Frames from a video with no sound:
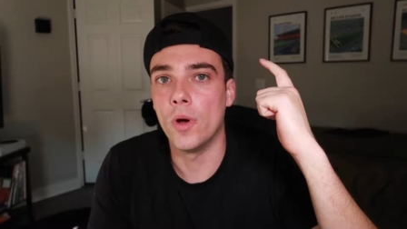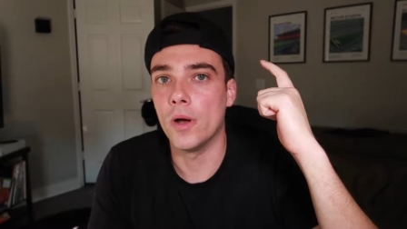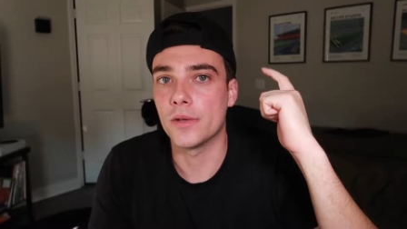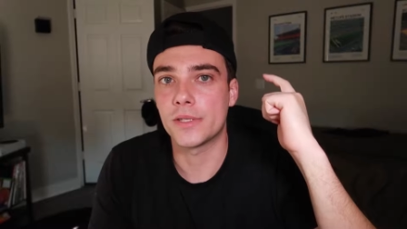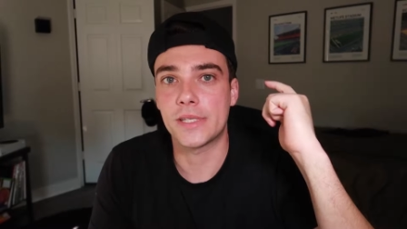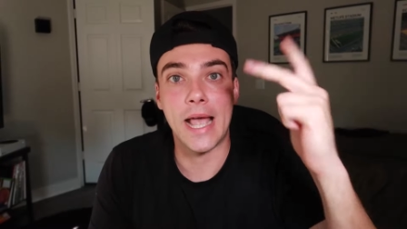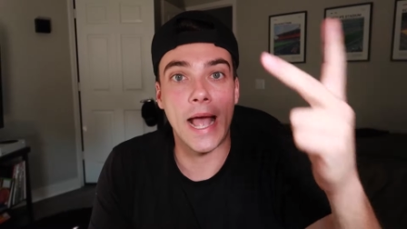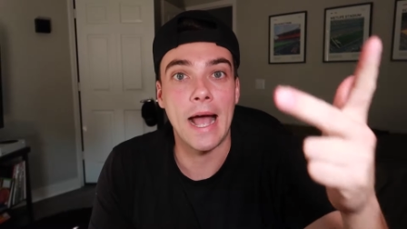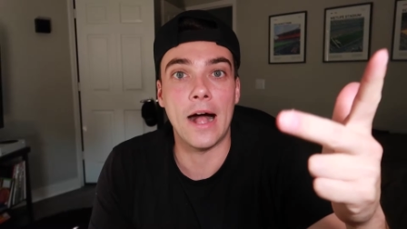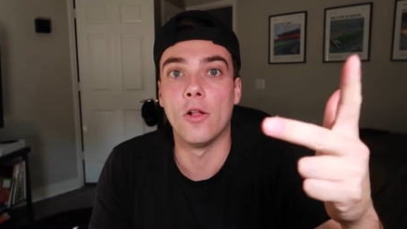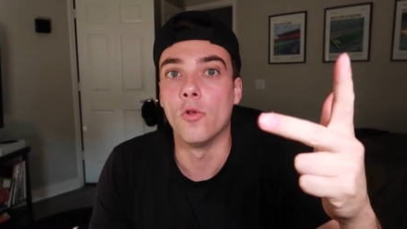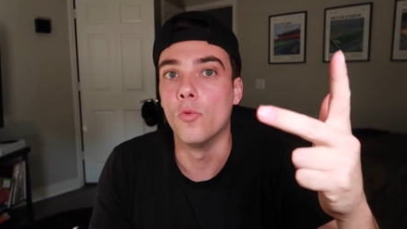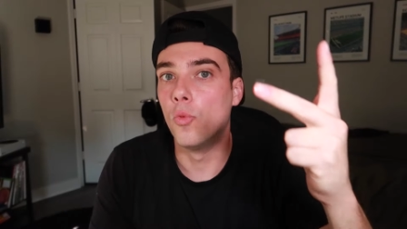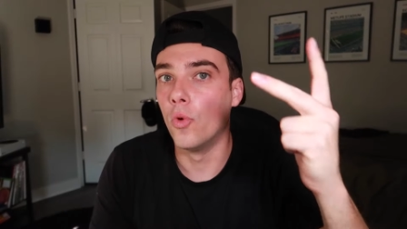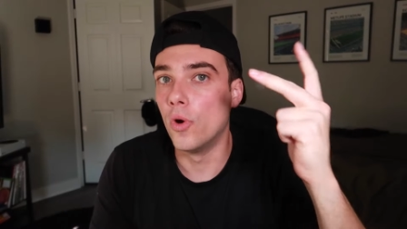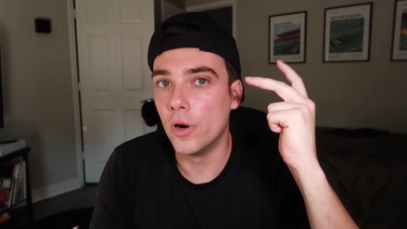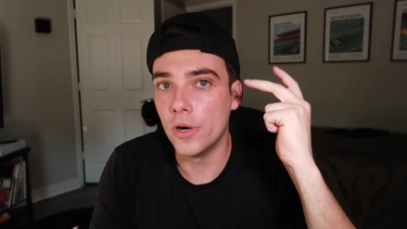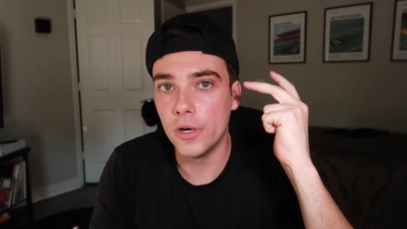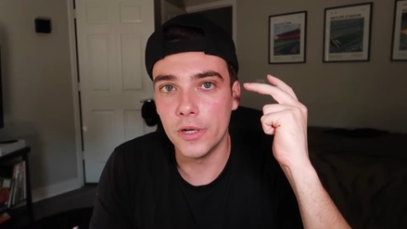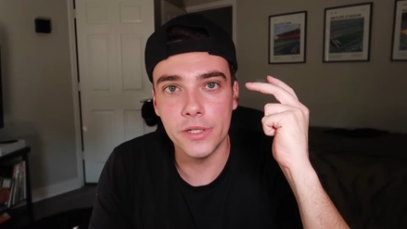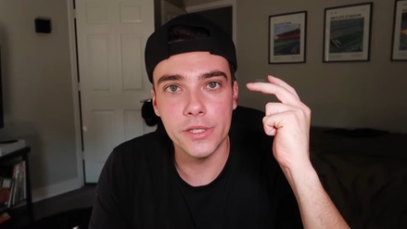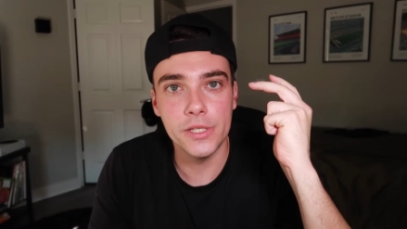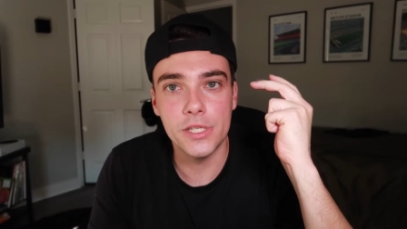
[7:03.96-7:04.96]
else? Al
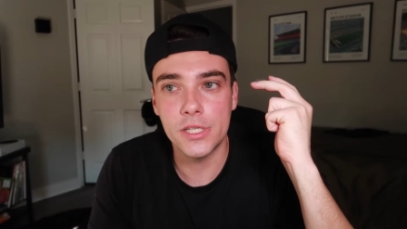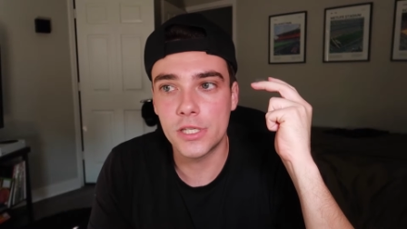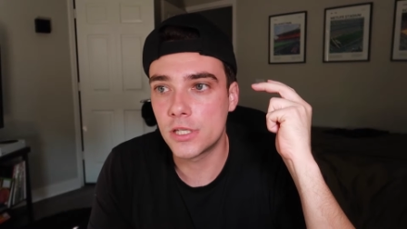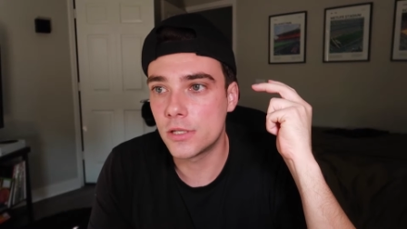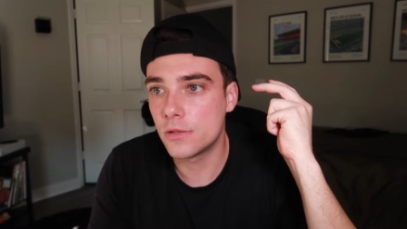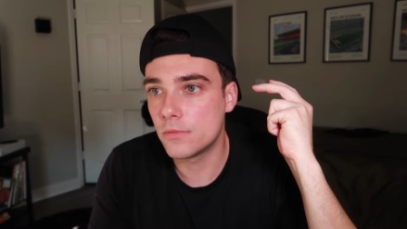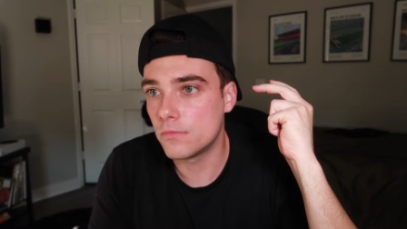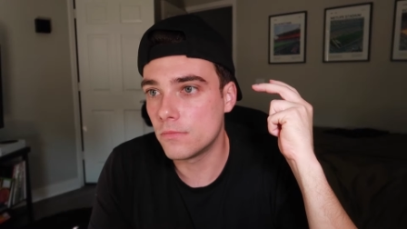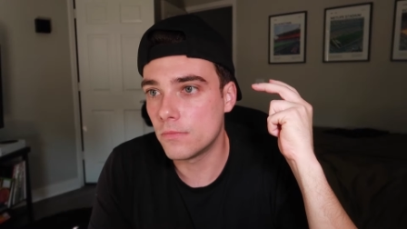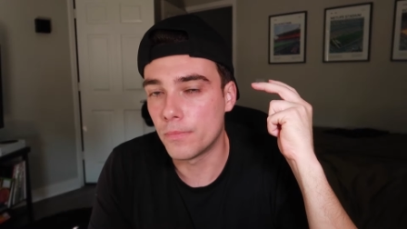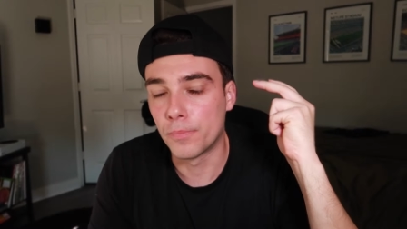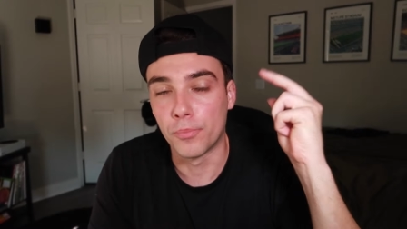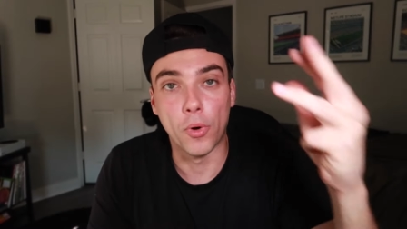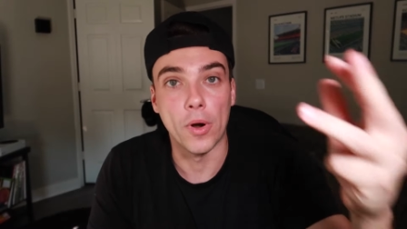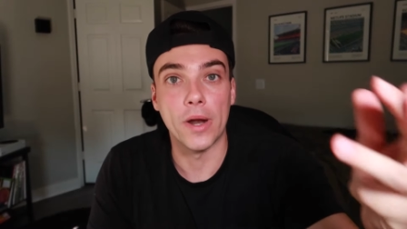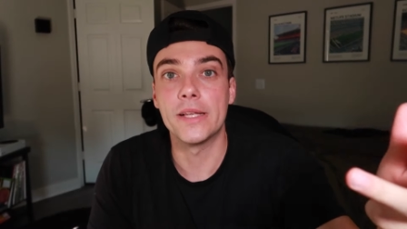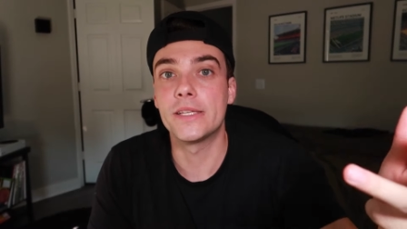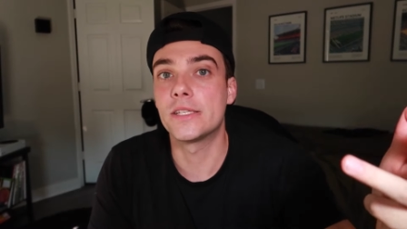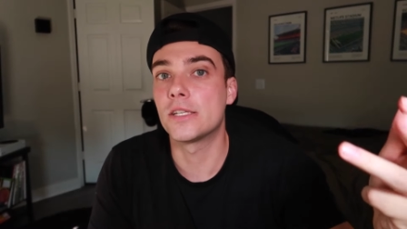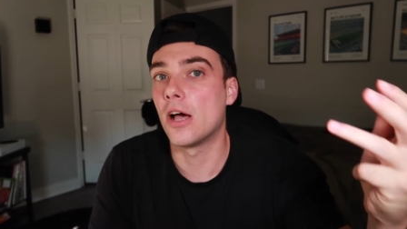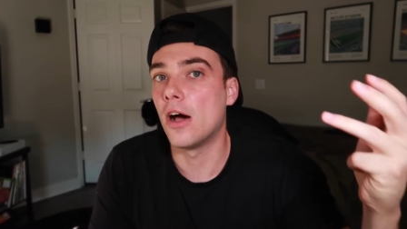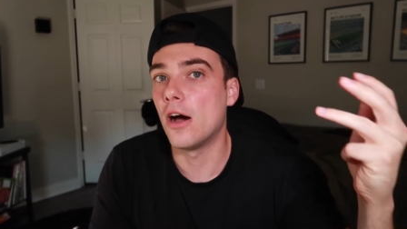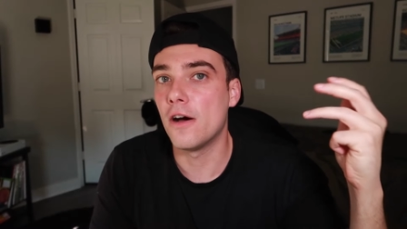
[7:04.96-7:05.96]
Woods,
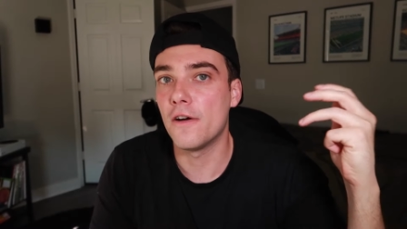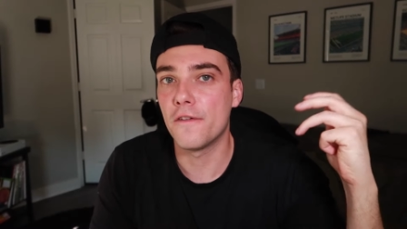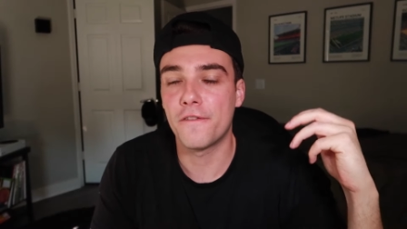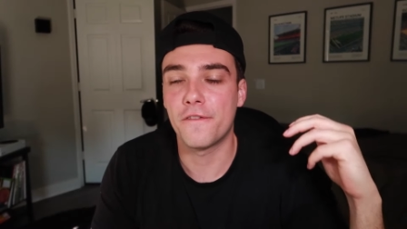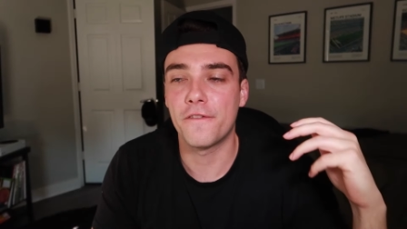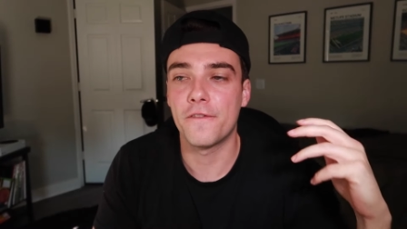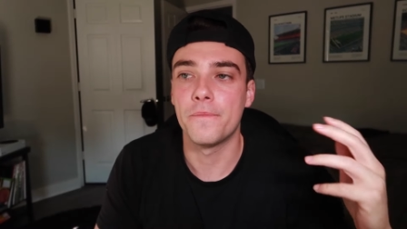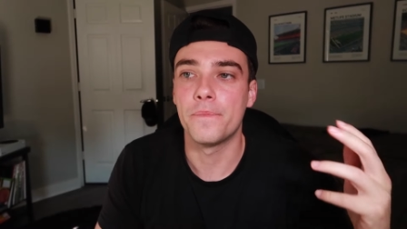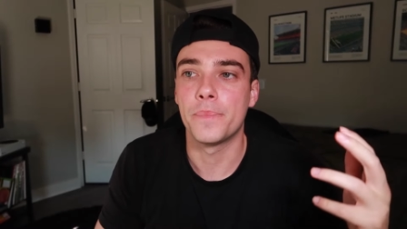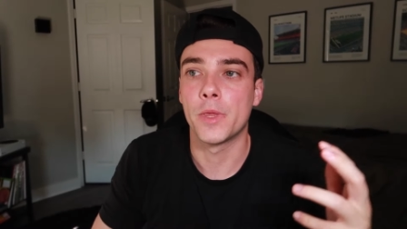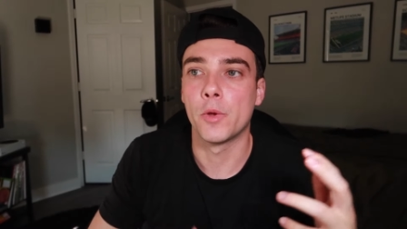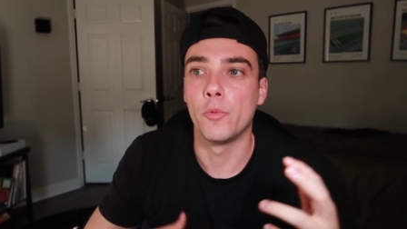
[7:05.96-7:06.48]
Bryce Huff.